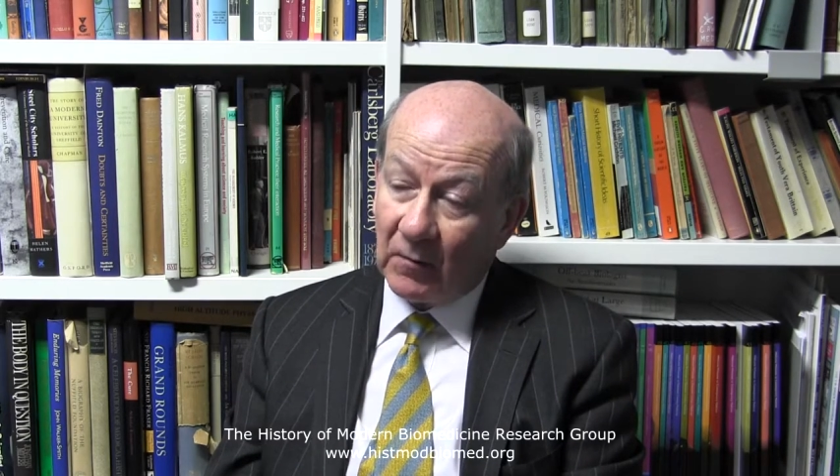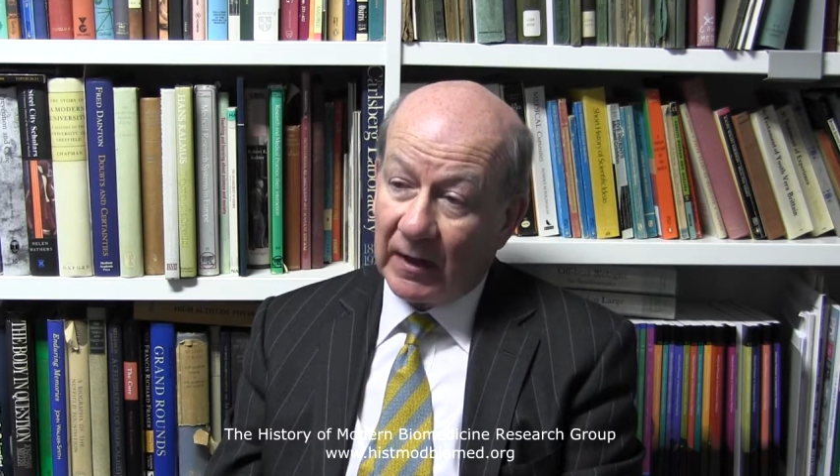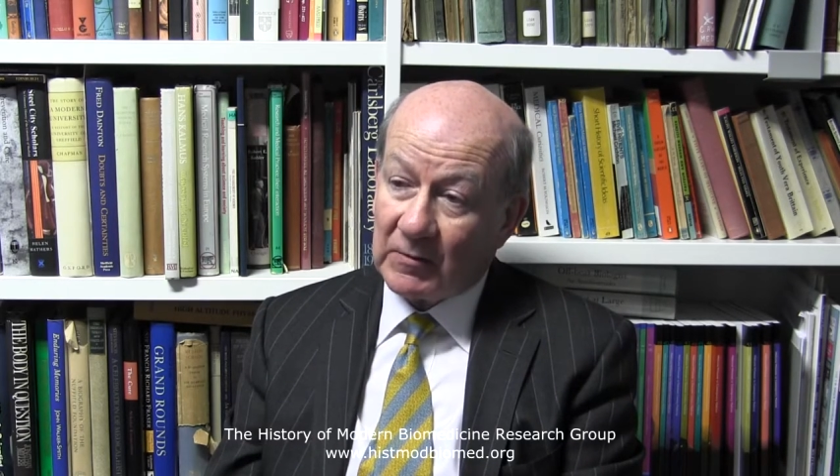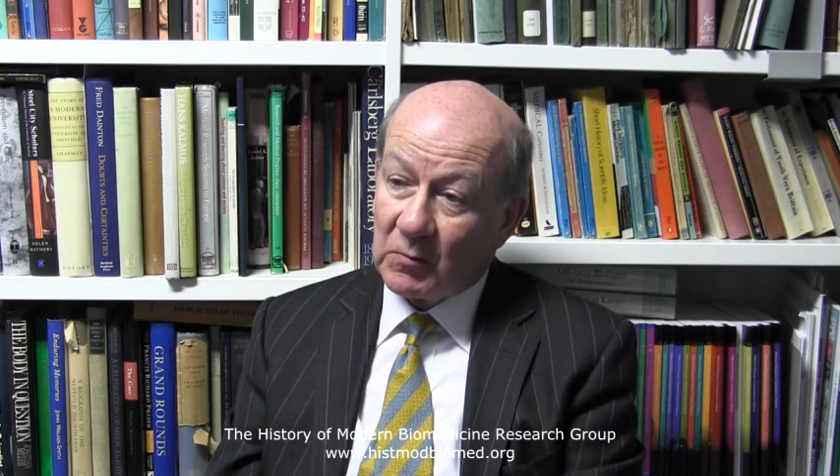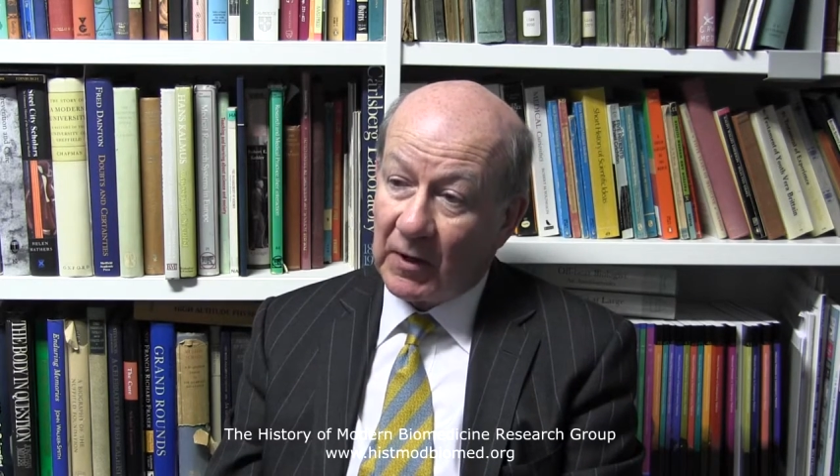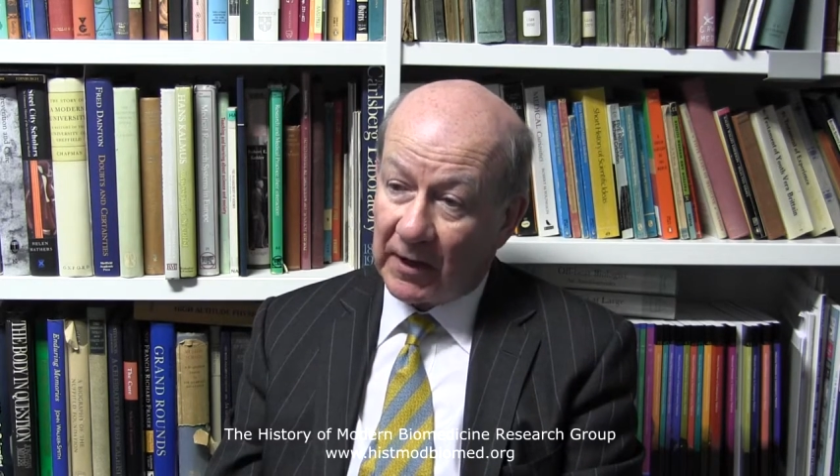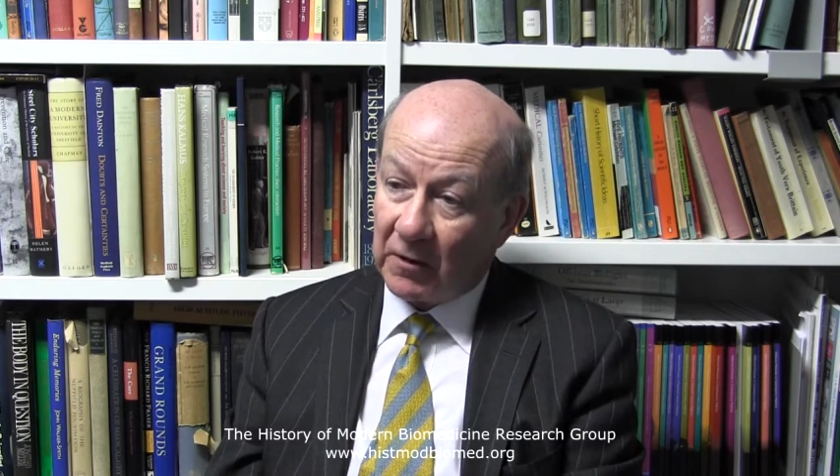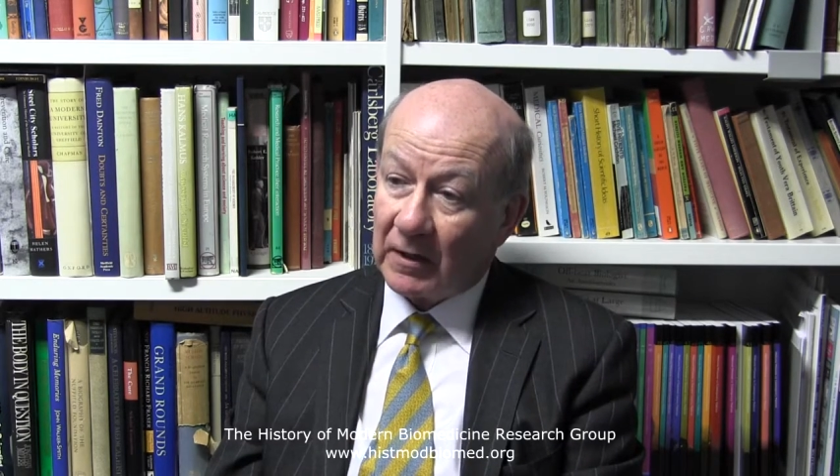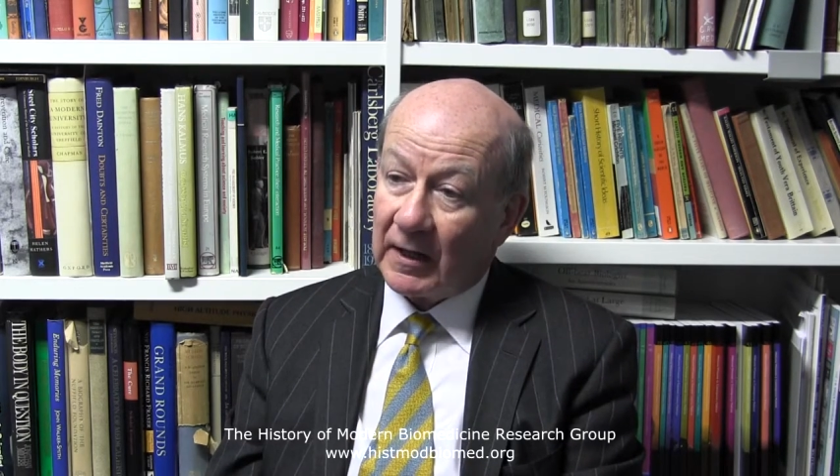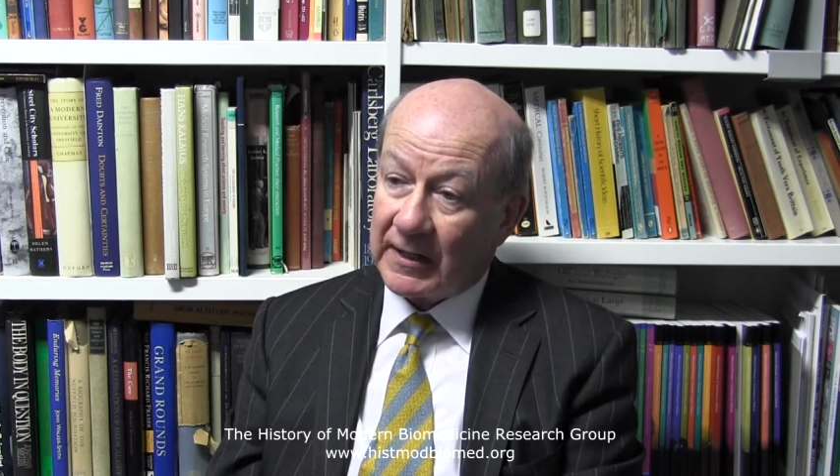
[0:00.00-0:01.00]
when I was
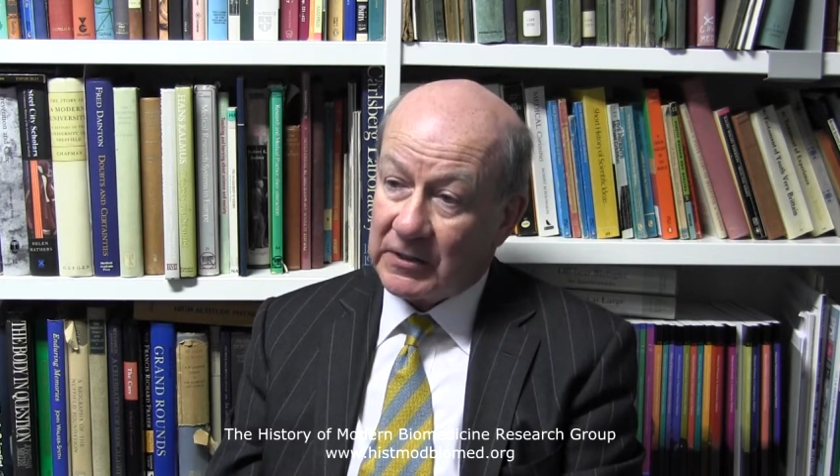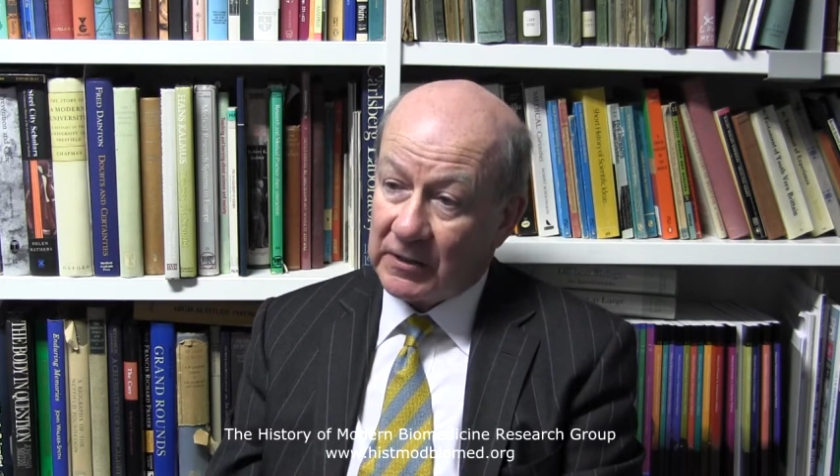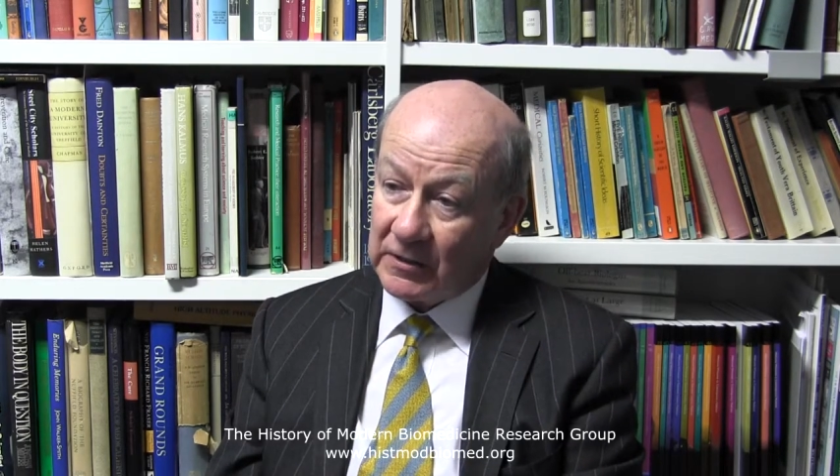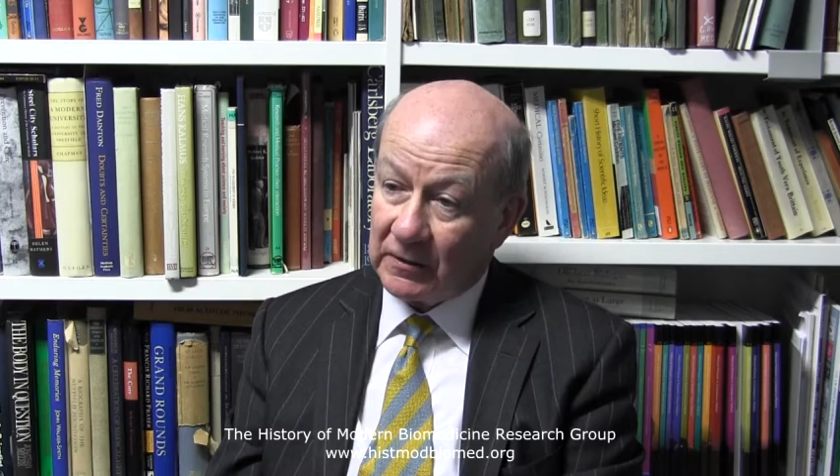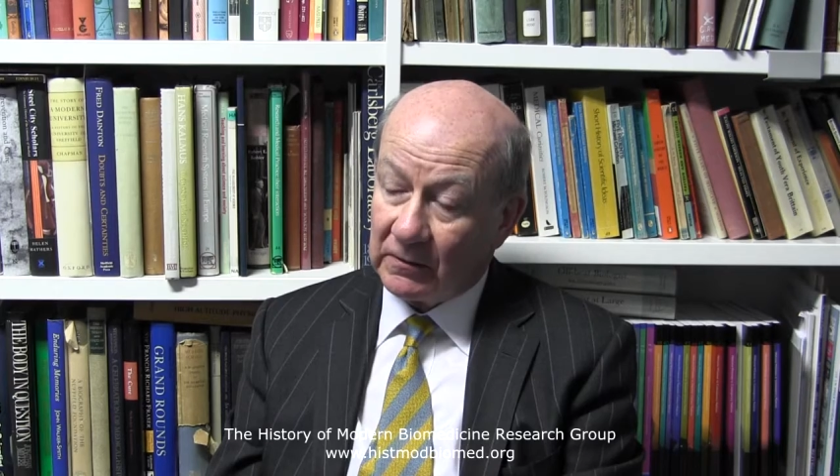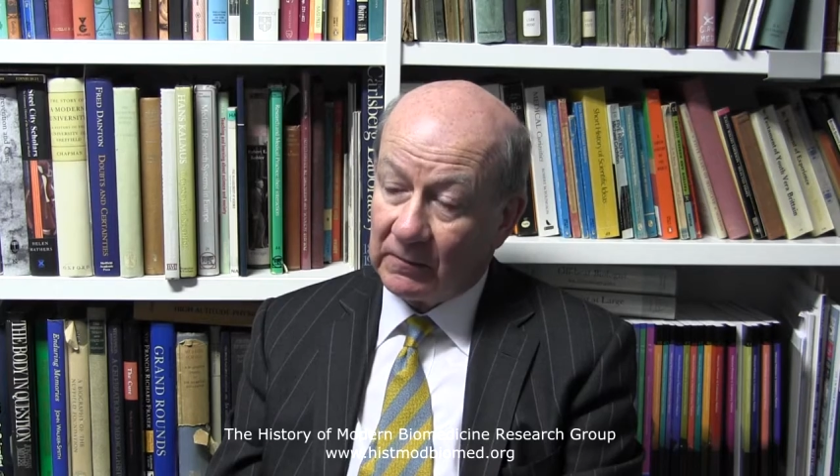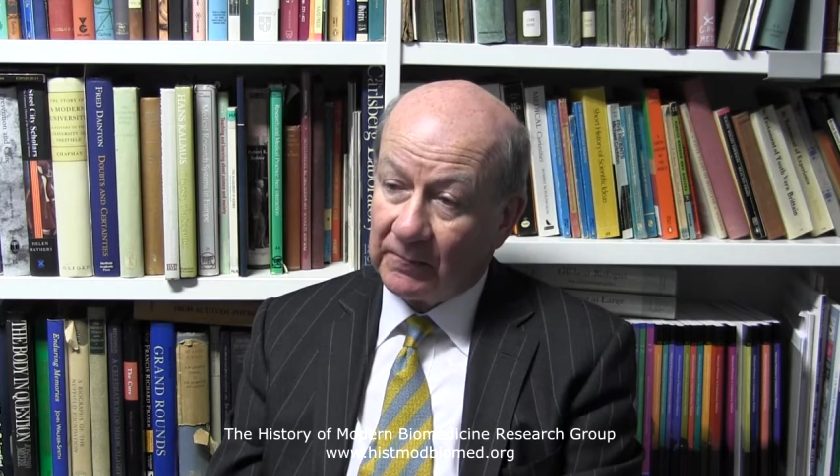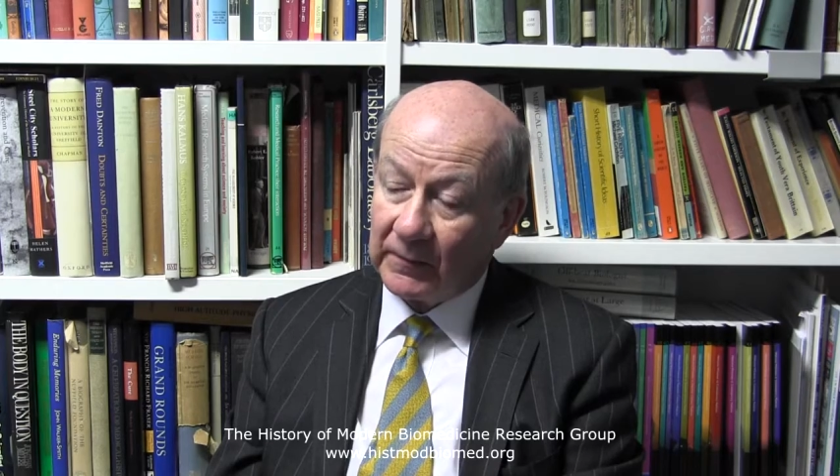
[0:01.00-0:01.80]
working on an I T U